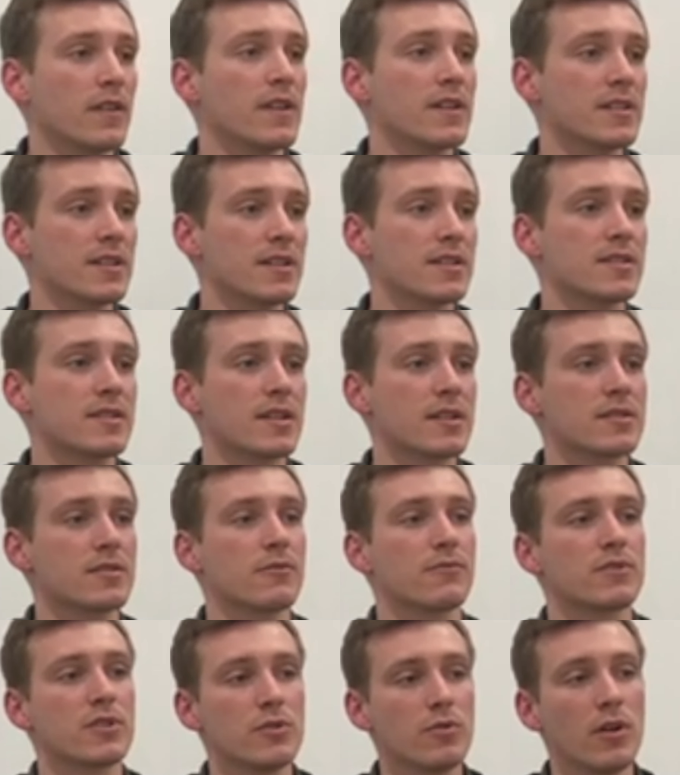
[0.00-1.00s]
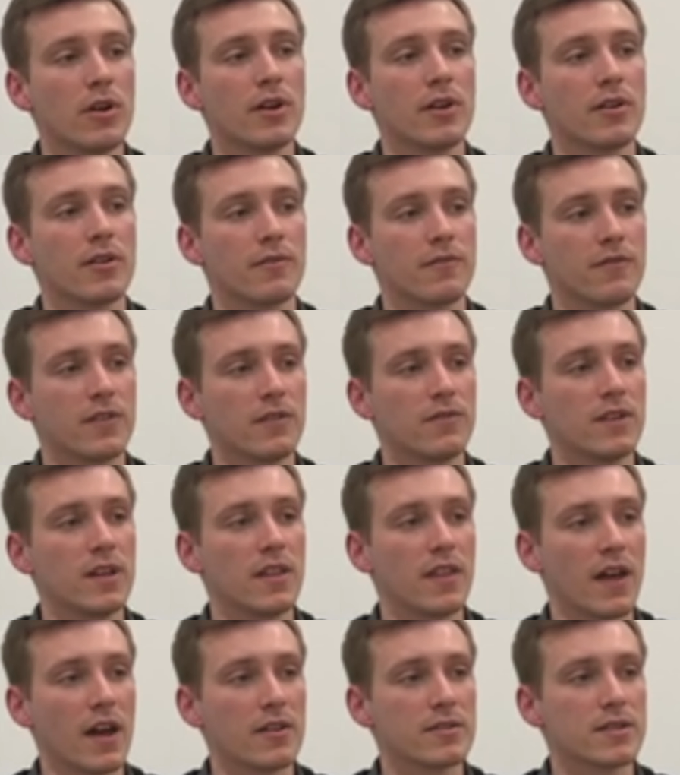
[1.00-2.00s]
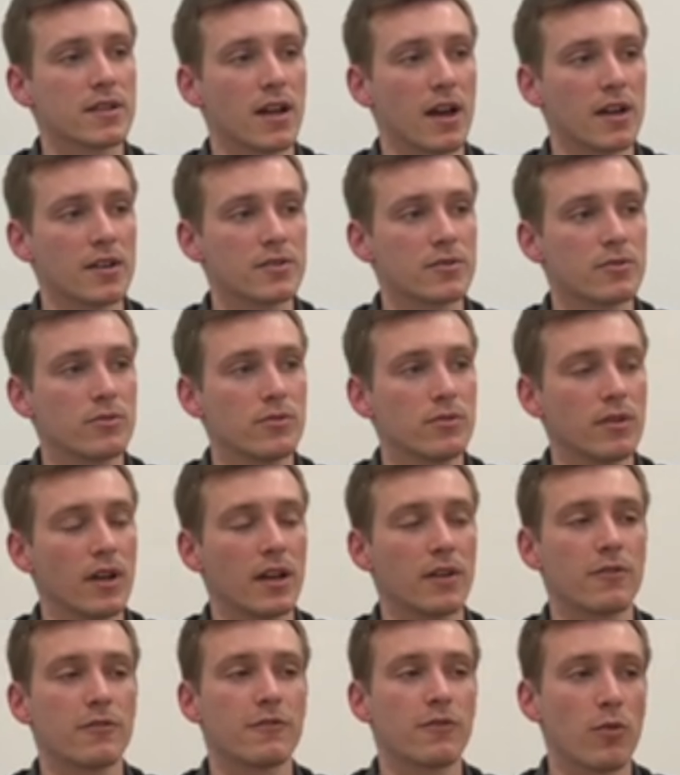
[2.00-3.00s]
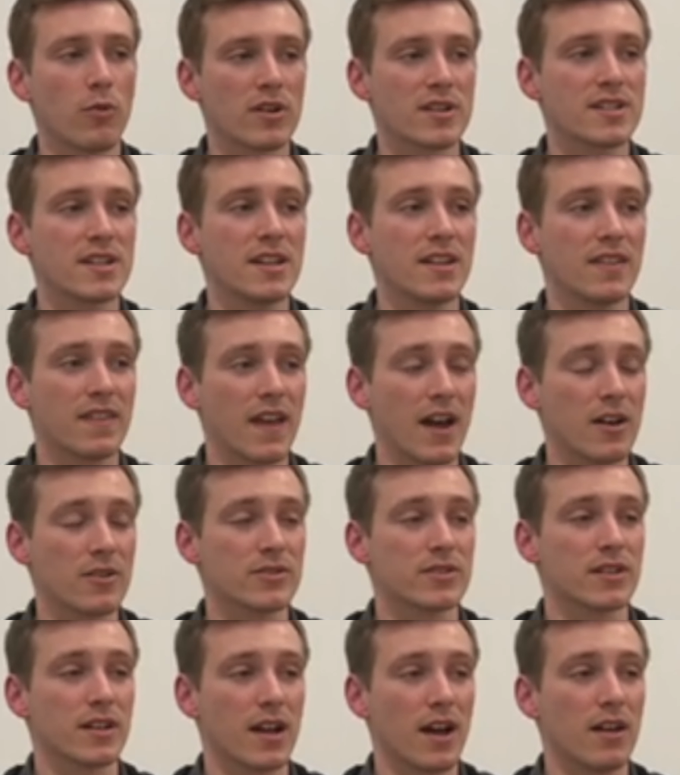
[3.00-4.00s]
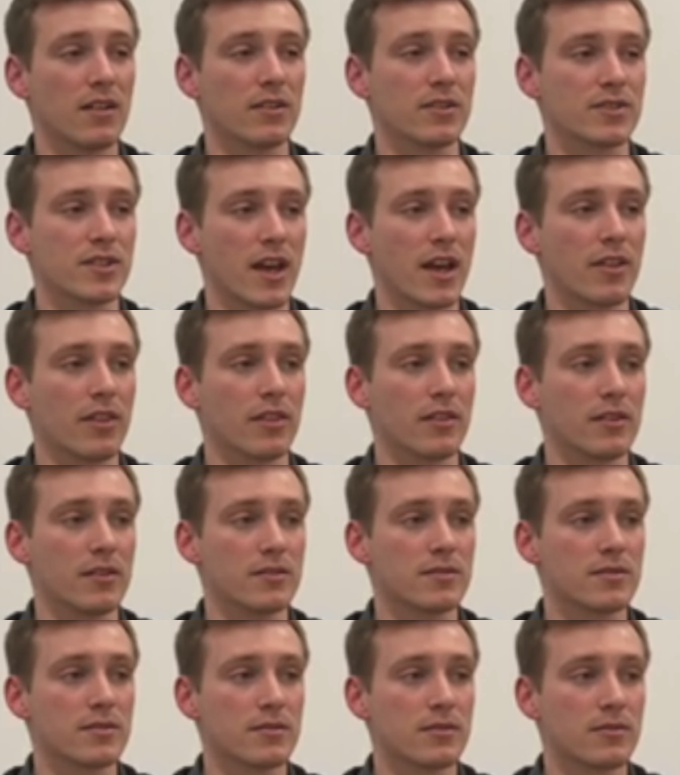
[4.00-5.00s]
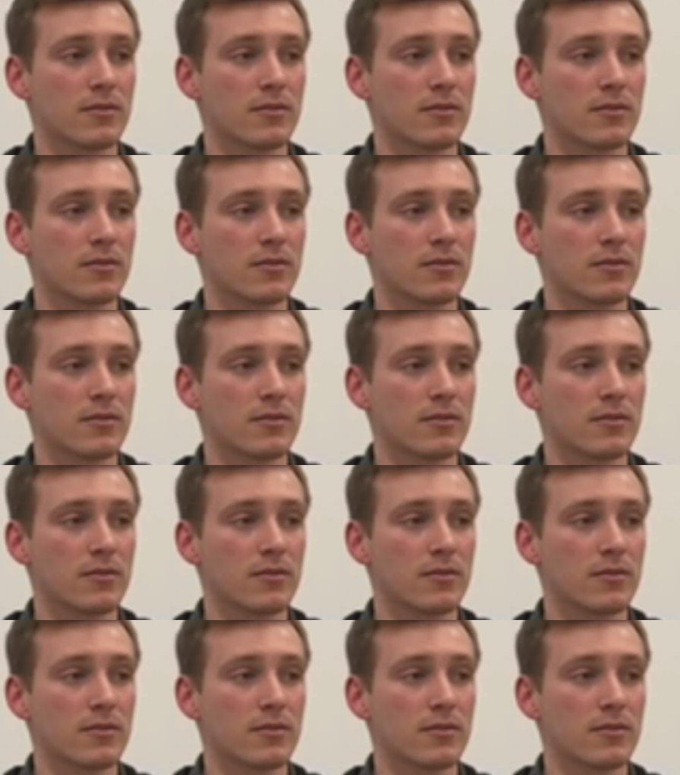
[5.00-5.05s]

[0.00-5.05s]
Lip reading: this consists of 250,000 high school and 14,000 college athletes.